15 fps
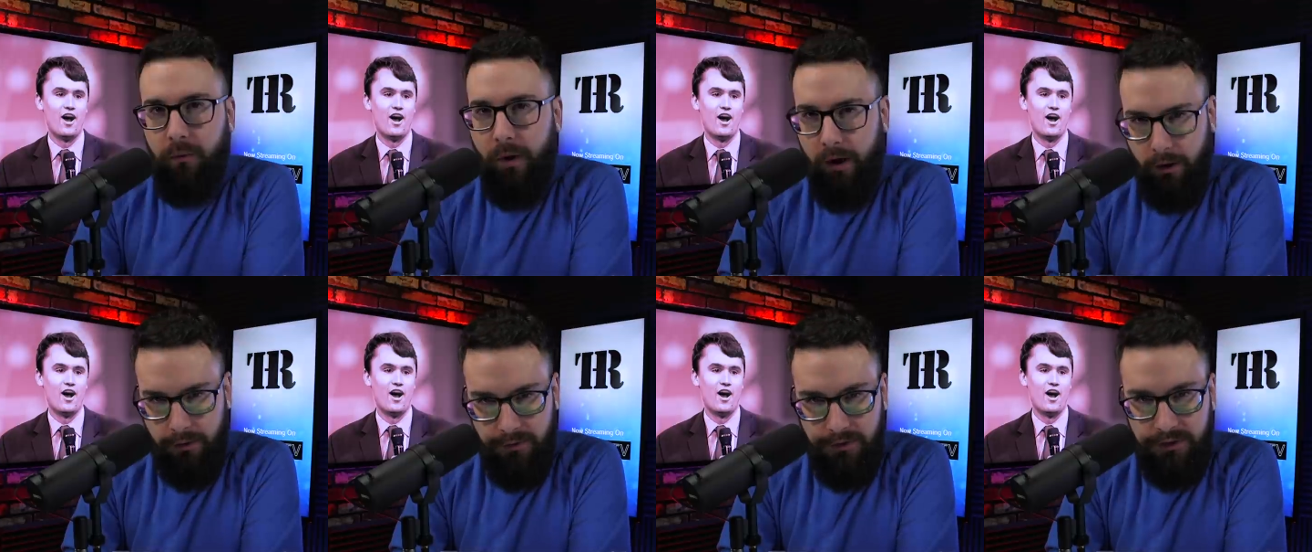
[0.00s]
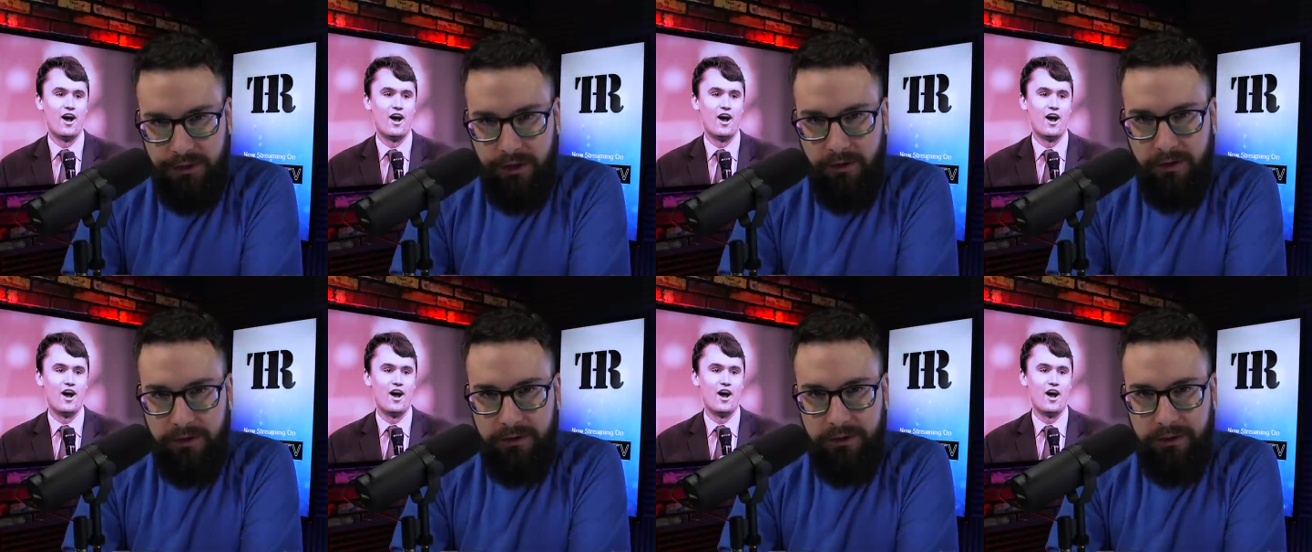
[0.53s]
Speaker 1: Wait, are you
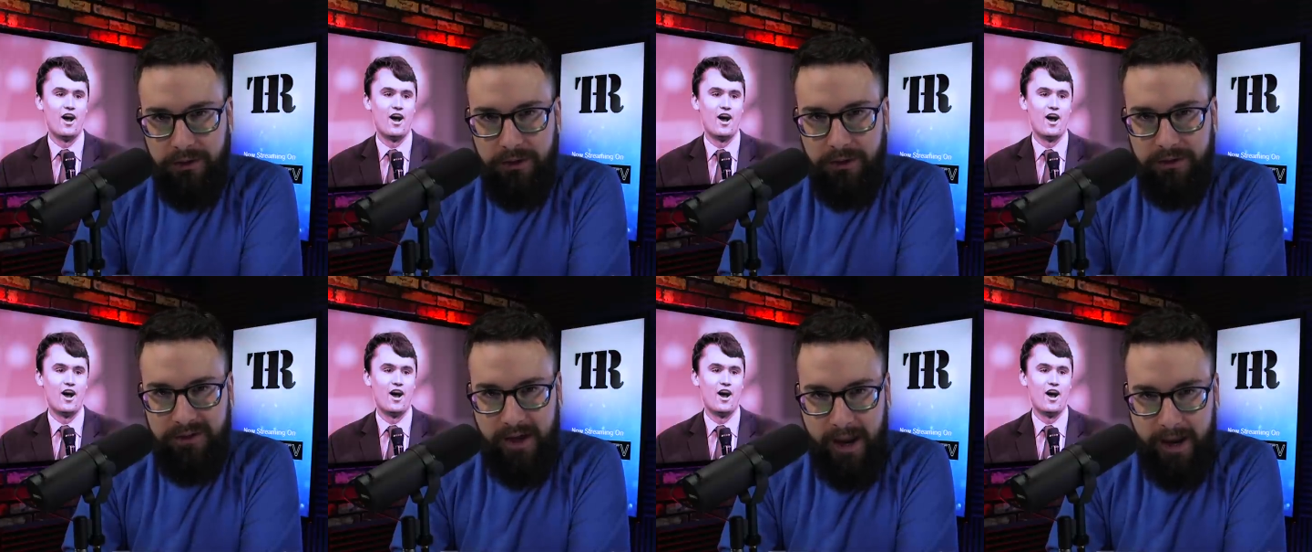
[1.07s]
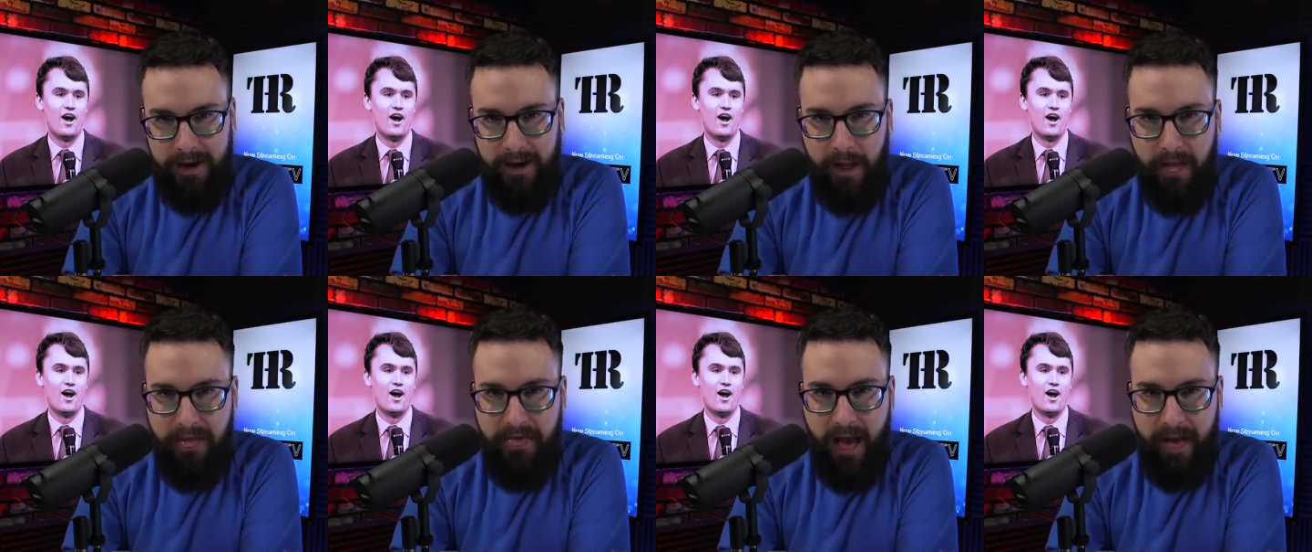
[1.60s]
seriously saying
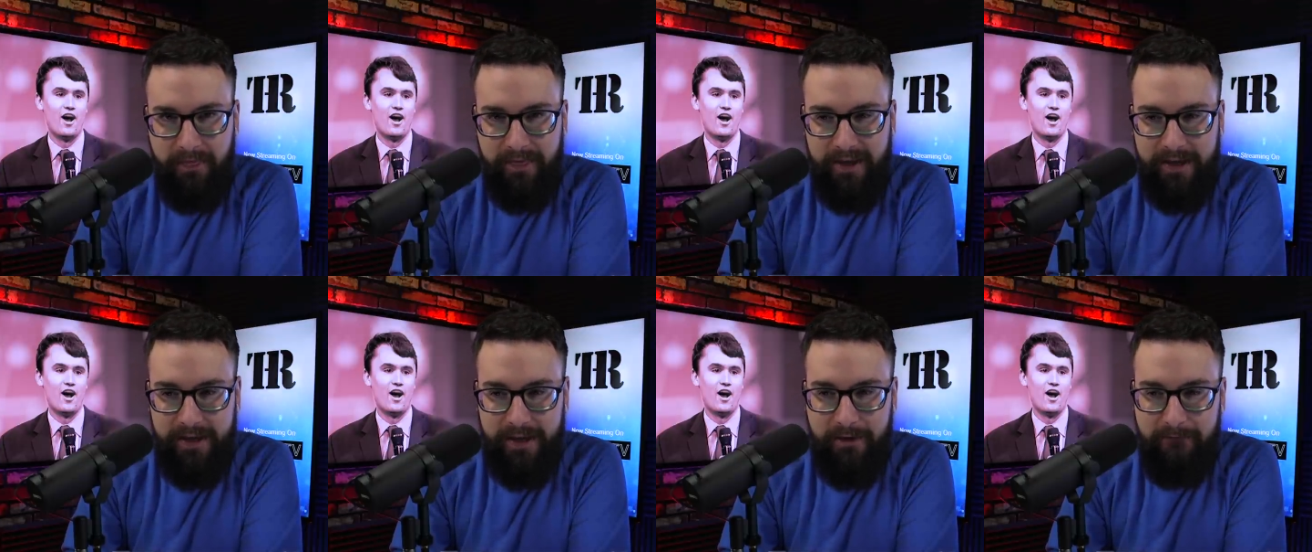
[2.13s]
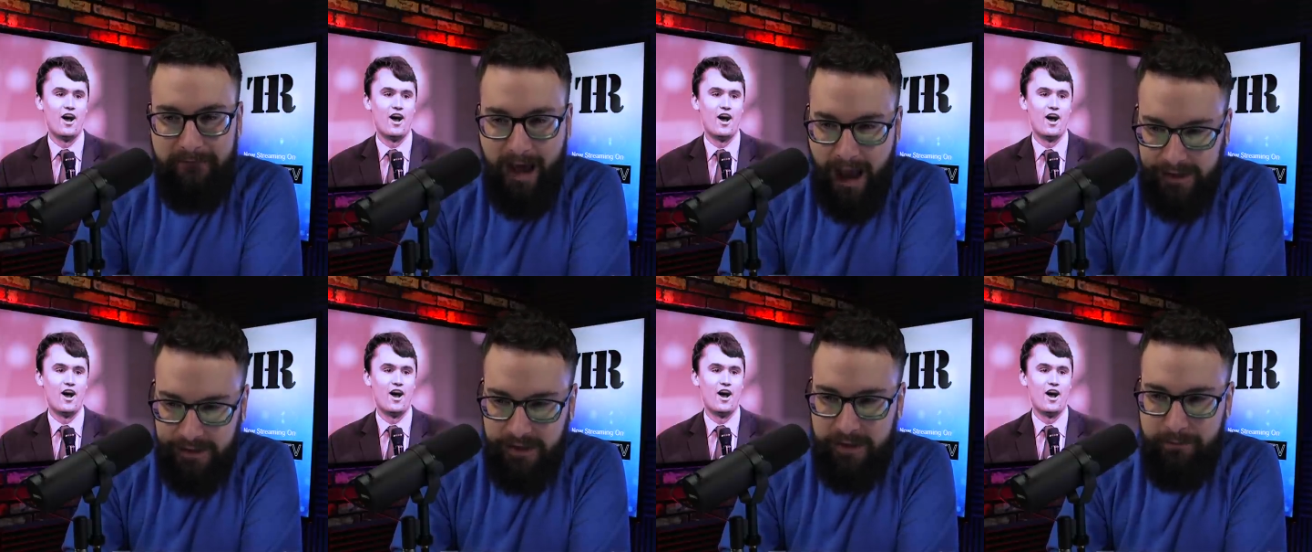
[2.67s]
that the
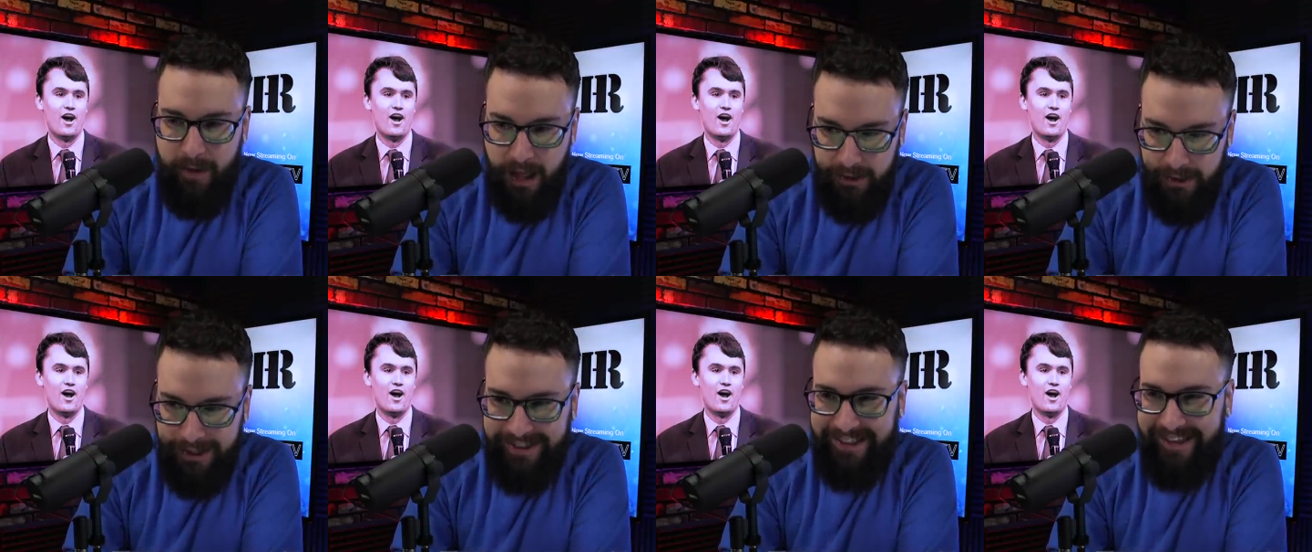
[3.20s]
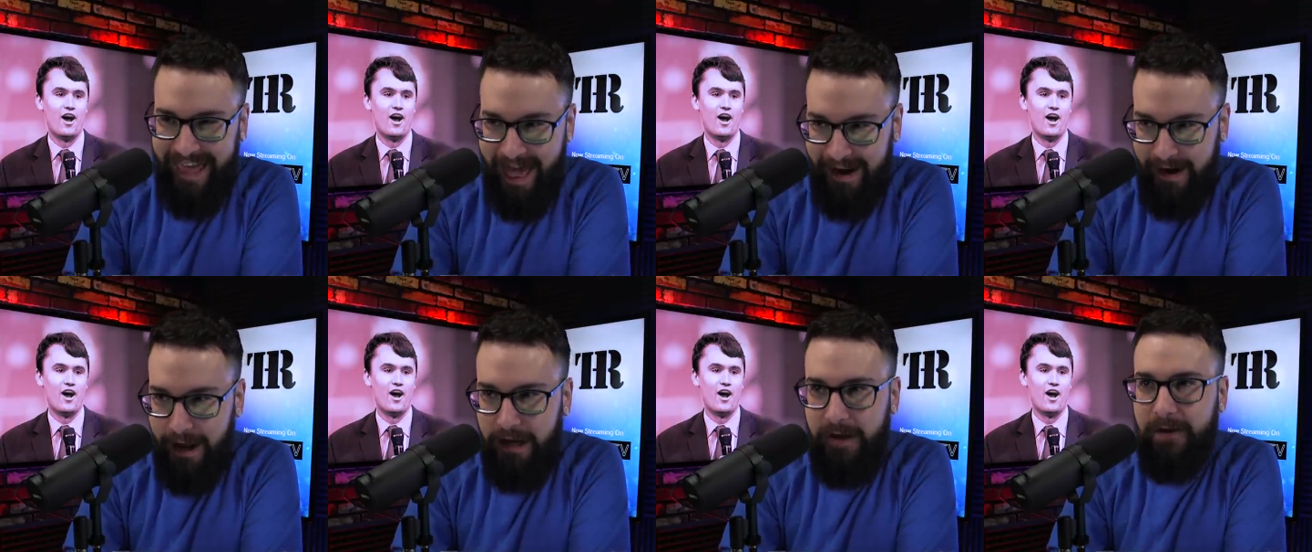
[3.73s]
vaccine mandates in
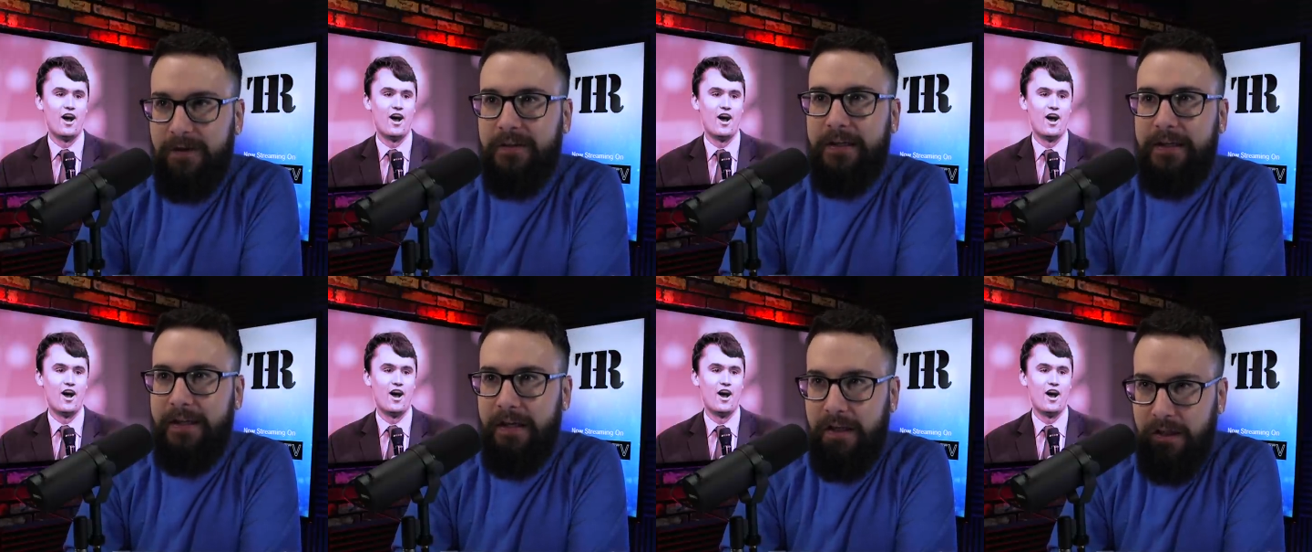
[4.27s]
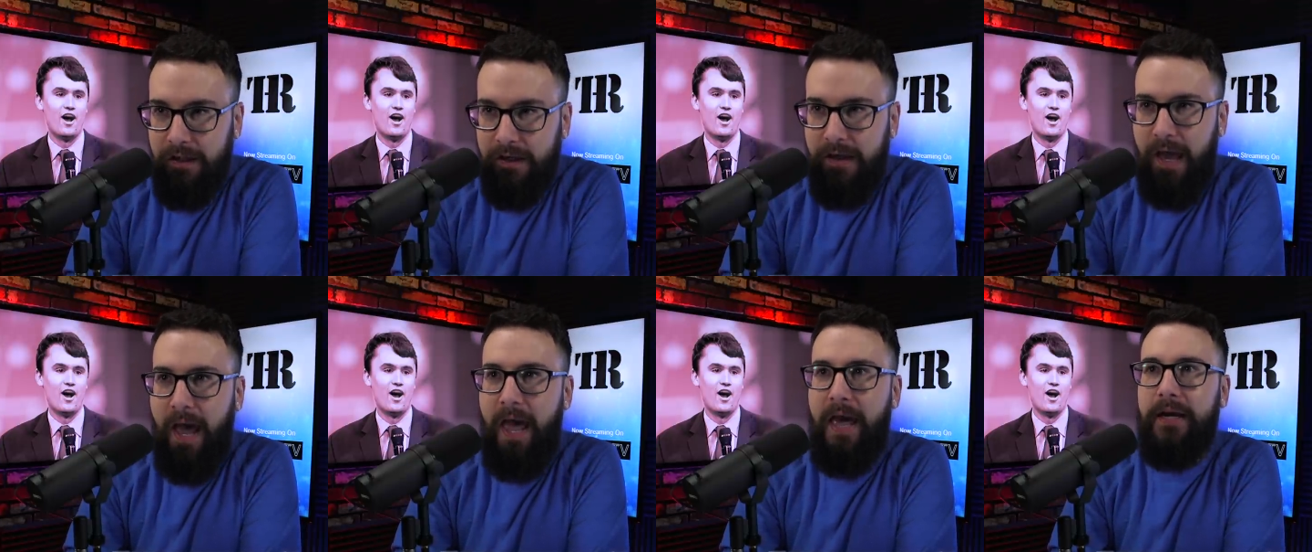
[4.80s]
Canada is legally
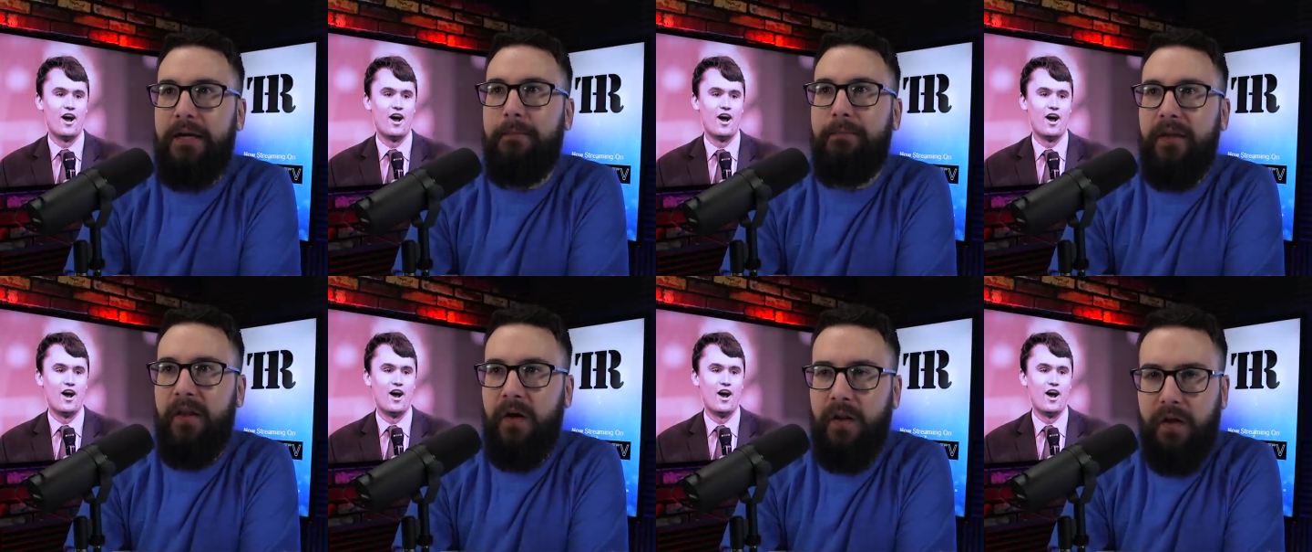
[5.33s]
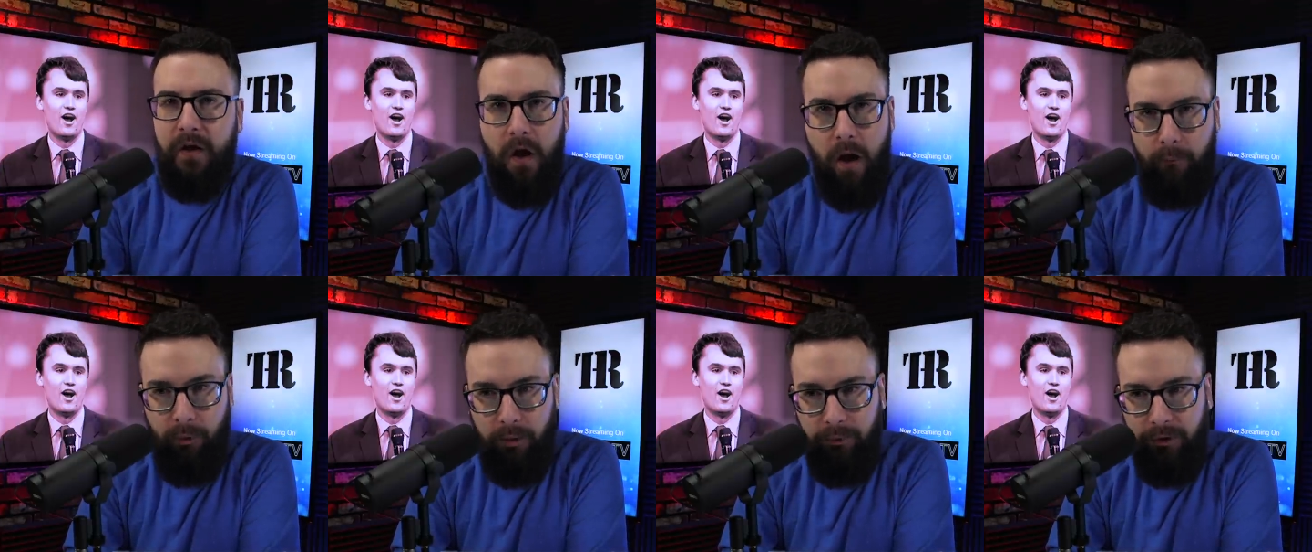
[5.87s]
and politically
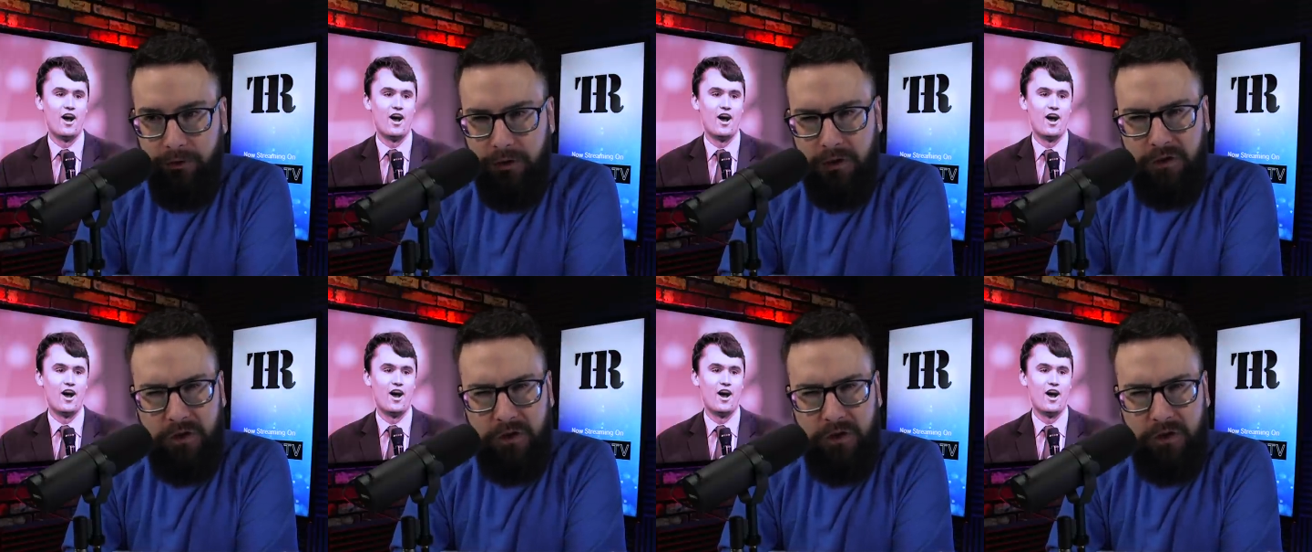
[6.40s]
comparable to